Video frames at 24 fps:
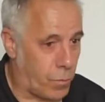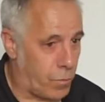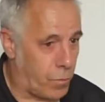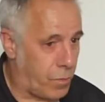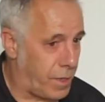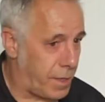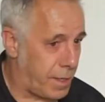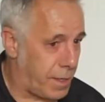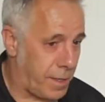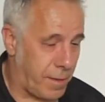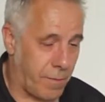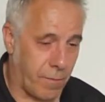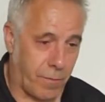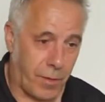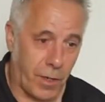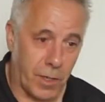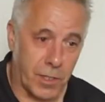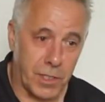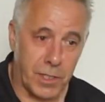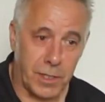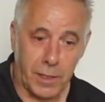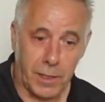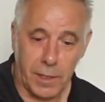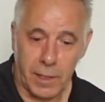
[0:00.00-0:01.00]
The
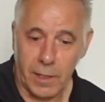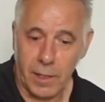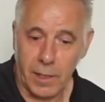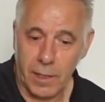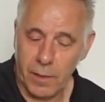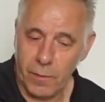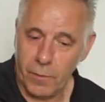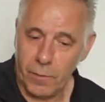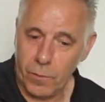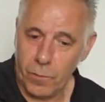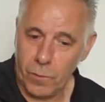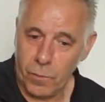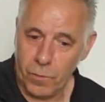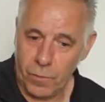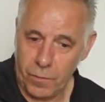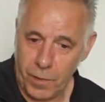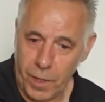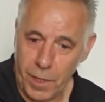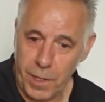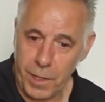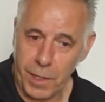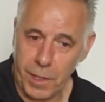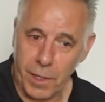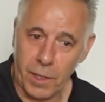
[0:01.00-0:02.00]
version that very